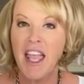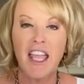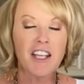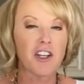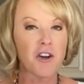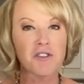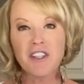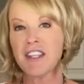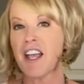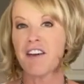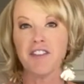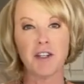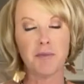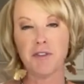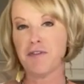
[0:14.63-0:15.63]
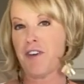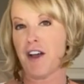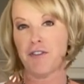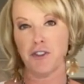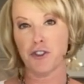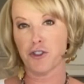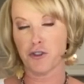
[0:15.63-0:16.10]
It goes in the oven up to
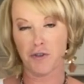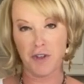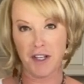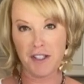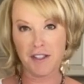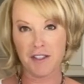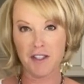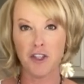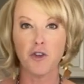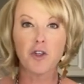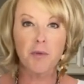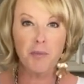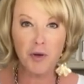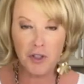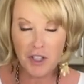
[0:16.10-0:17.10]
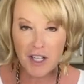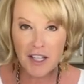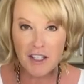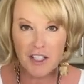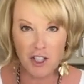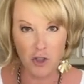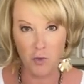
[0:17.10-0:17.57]
500 degrees. You can put it
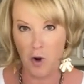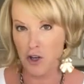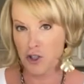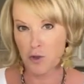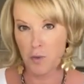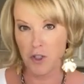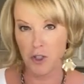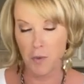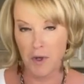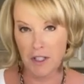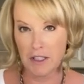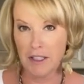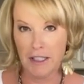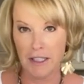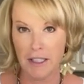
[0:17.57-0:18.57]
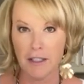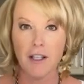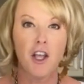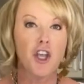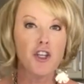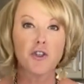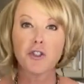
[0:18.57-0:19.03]
in the dishwasher when you want to clean it.
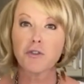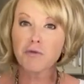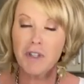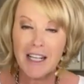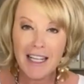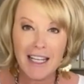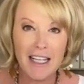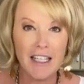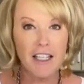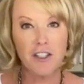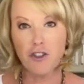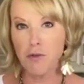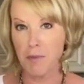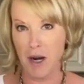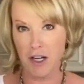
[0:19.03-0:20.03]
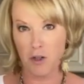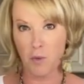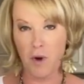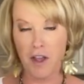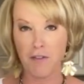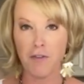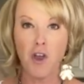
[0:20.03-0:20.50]
You can reheat in your
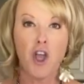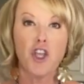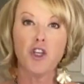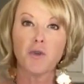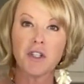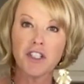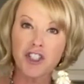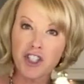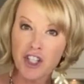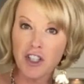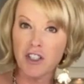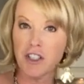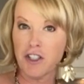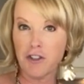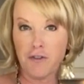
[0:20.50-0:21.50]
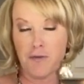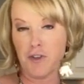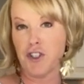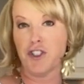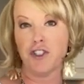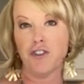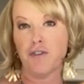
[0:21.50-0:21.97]
microwave. You can chill in your
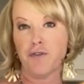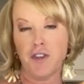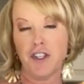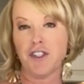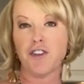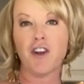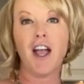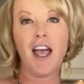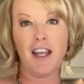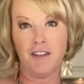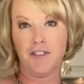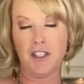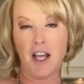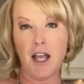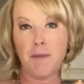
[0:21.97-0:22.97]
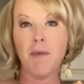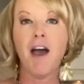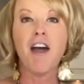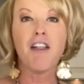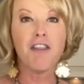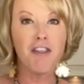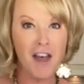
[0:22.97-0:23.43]
fridge and your freezer ahead of time.
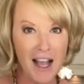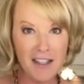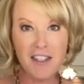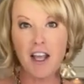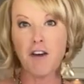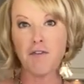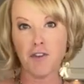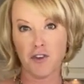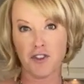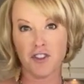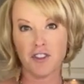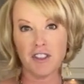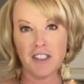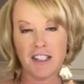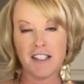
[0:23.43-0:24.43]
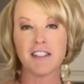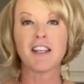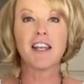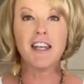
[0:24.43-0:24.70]
That's how versatile it is.